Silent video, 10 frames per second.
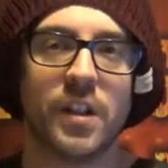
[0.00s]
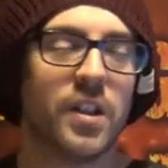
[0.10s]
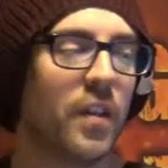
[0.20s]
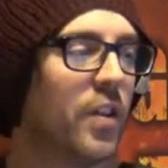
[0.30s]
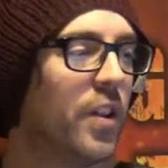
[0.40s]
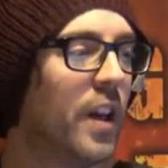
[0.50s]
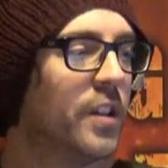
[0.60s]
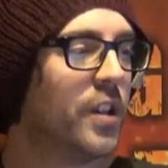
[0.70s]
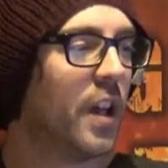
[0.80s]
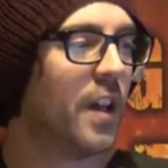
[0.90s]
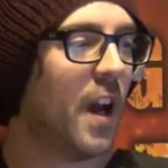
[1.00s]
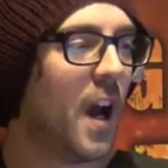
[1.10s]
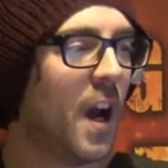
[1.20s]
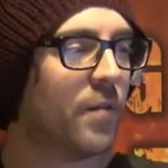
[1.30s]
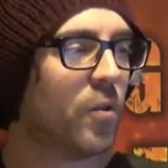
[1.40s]
7th is that they
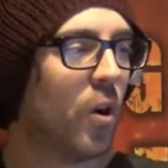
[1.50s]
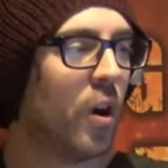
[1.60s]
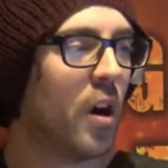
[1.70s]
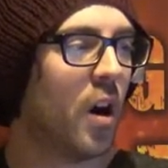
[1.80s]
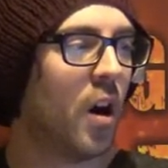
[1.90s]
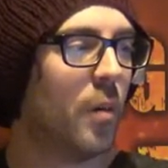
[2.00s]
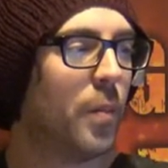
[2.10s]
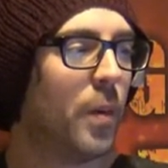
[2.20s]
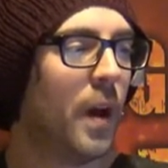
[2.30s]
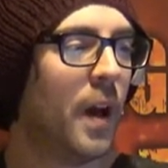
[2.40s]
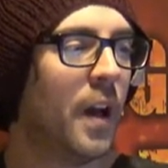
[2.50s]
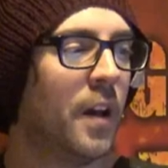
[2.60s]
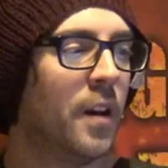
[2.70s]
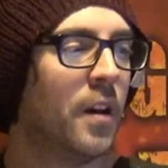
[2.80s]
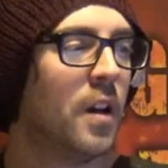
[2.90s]
have gone up
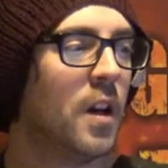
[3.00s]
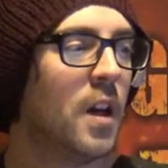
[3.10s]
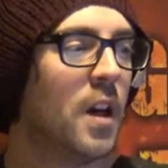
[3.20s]
in